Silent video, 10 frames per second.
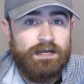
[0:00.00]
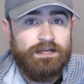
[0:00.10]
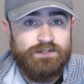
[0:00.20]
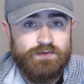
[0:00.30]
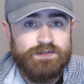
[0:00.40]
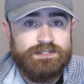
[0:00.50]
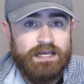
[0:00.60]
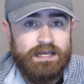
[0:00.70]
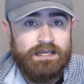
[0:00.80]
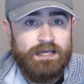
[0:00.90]
do
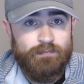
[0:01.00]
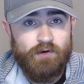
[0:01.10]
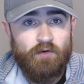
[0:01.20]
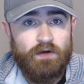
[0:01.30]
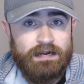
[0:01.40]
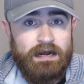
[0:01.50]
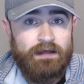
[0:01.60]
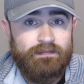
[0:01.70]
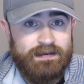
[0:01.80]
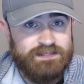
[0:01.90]
say a pro and
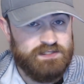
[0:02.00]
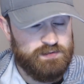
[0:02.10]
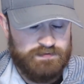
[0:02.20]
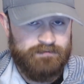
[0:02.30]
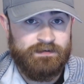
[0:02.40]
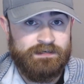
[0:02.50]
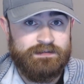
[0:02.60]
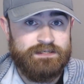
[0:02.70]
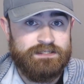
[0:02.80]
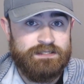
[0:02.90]
con that isn't specific to
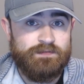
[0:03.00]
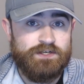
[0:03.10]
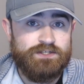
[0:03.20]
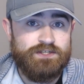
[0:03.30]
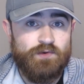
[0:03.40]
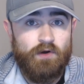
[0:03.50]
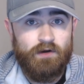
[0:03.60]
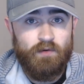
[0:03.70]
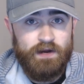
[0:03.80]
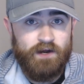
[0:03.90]
the system, just so you
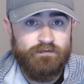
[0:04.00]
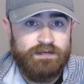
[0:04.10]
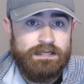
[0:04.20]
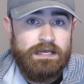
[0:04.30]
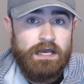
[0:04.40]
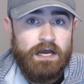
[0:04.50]
are aware of it.